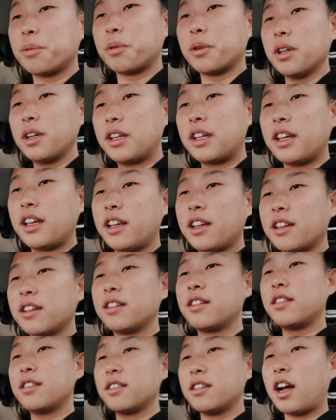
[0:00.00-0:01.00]
working.
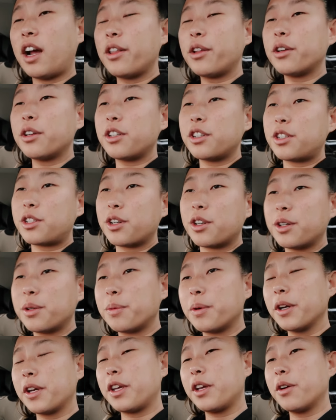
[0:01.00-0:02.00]
Either started
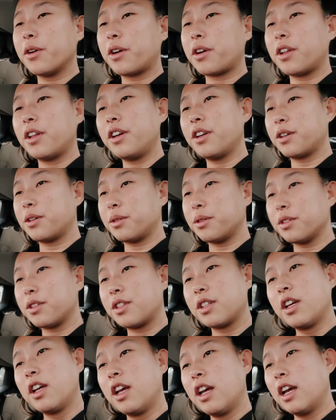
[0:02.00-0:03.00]
working or
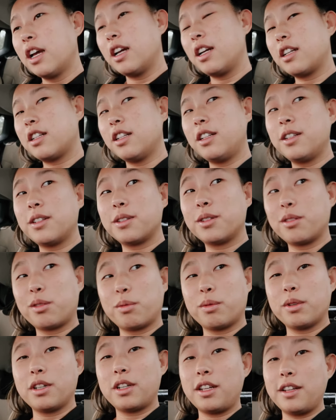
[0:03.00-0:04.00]
clinicals, and clinicals
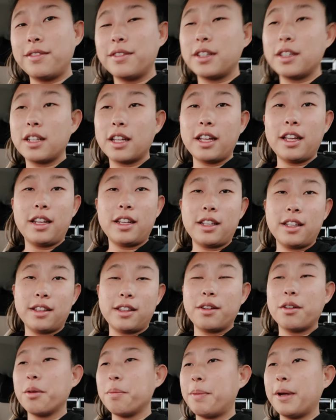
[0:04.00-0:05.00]
weren't even like,
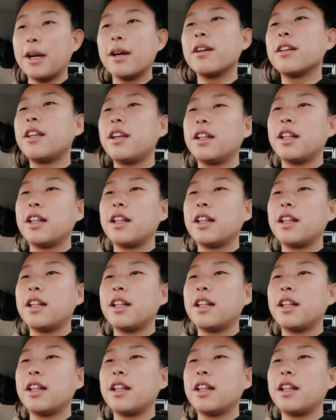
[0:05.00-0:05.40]
they were barely